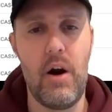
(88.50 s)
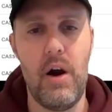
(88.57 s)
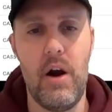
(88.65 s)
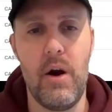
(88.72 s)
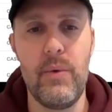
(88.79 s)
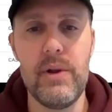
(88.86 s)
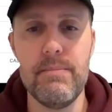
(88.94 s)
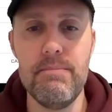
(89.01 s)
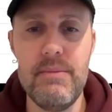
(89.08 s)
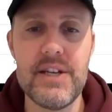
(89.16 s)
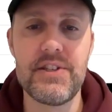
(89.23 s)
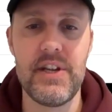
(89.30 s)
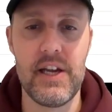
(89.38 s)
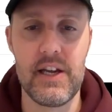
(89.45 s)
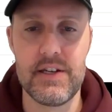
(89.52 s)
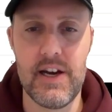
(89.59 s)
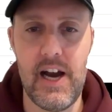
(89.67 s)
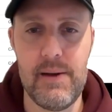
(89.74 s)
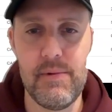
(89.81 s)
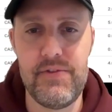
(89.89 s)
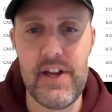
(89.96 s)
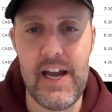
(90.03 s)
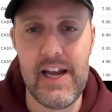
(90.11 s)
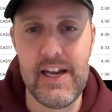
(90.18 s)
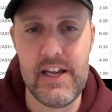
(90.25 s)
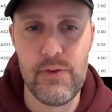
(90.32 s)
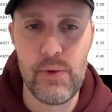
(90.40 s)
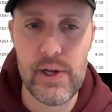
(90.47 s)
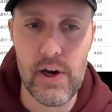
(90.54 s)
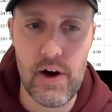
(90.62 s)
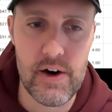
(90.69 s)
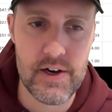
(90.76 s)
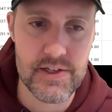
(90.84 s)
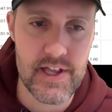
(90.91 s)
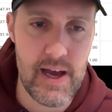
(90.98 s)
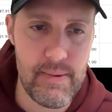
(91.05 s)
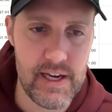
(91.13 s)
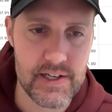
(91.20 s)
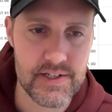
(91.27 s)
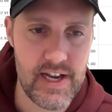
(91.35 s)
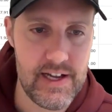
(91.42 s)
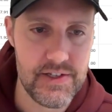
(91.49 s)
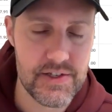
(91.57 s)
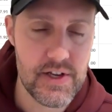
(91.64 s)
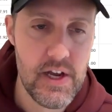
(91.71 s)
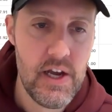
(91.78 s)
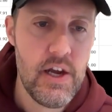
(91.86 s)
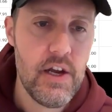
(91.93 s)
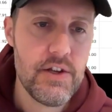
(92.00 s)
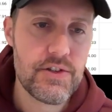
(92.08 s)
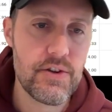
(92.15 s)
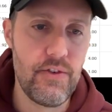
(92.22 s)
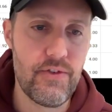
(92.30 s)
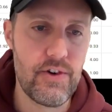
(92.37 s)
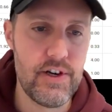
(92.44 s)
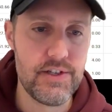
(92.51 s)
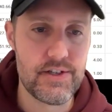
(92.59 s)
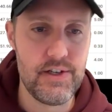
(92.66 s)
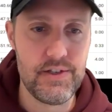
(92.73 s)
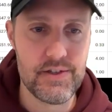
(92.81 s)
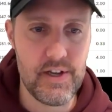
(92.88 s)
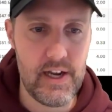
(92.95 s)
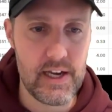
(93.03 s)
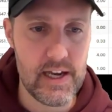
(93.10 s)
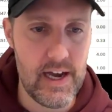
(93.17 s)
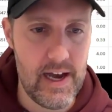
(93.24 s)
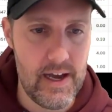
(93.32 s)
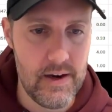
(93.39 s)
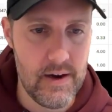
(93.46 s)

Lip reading: we missing time of day? And if we are, does that make sense? So for instance, like at,